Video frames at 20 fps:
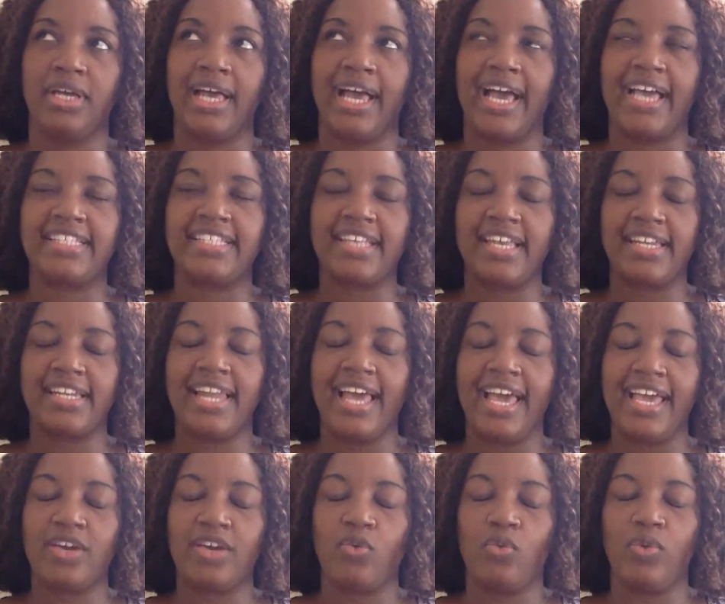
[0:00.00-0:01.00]
it's not
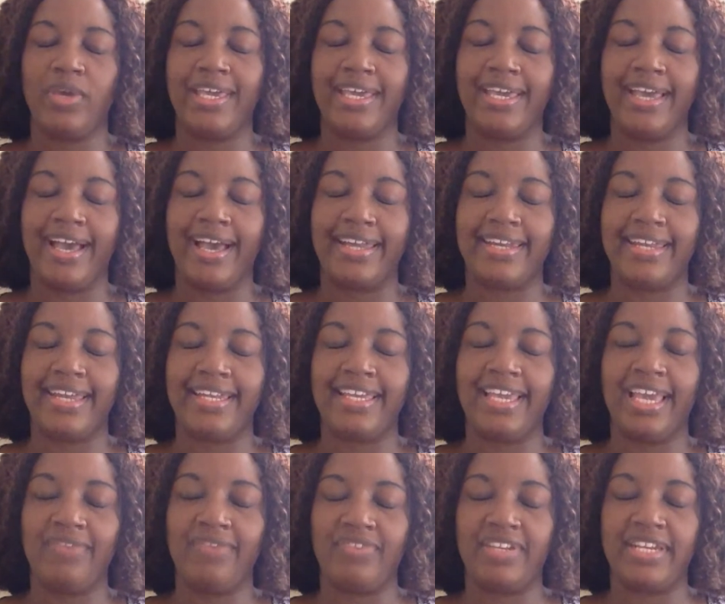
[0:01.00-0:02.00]
like we had any
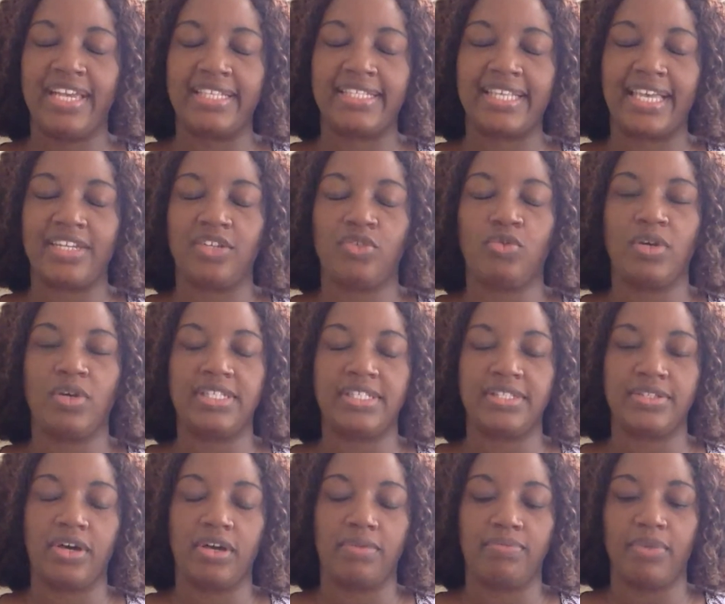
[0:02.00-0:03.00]
evidence that it was
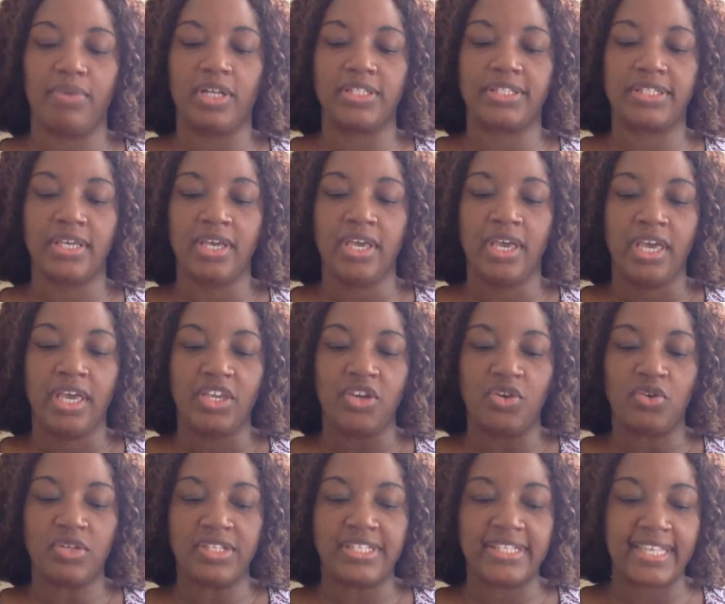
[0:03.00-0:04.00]
done, but you
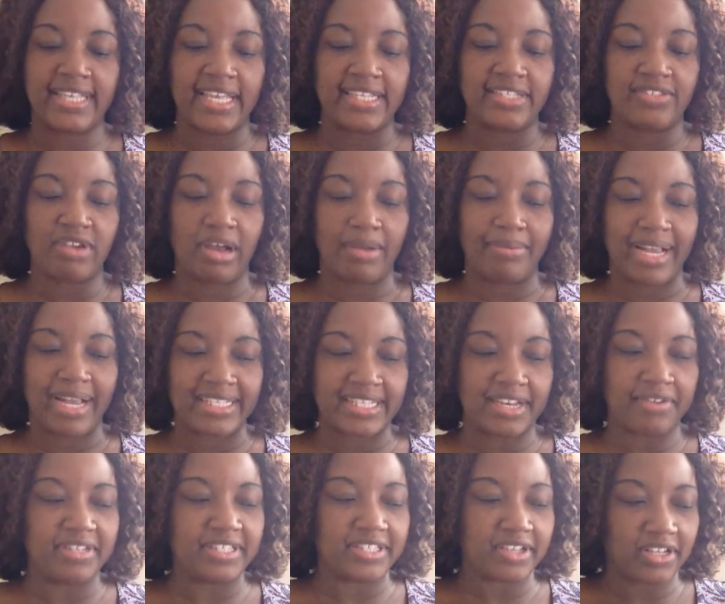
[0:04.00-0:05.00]
could sense from as a
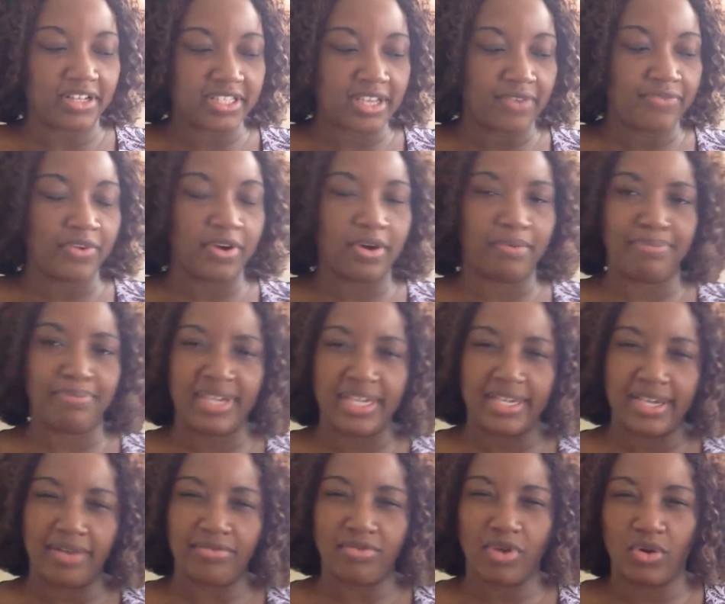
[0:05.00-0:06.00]
result of her being
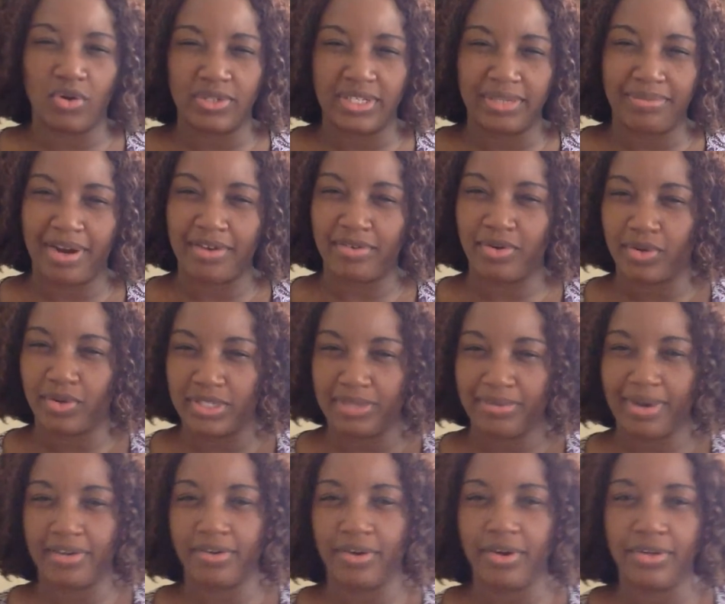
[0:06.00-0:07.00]
around him, around him,
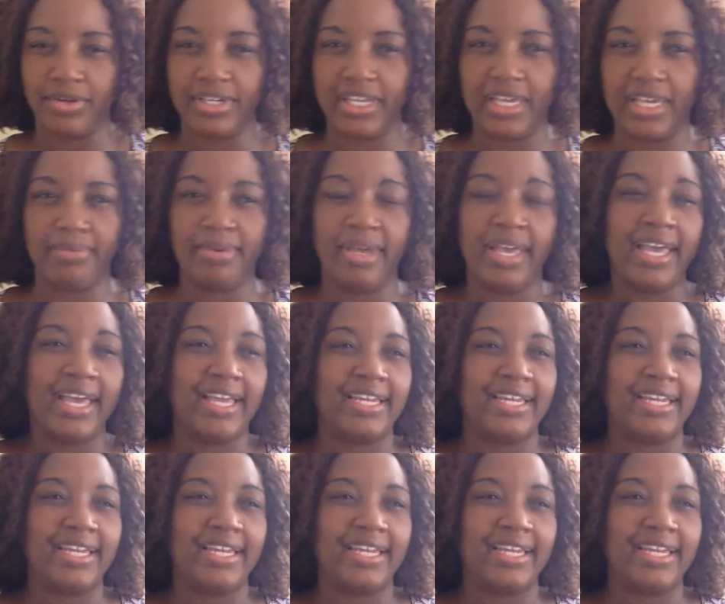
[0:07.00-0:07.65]
around him,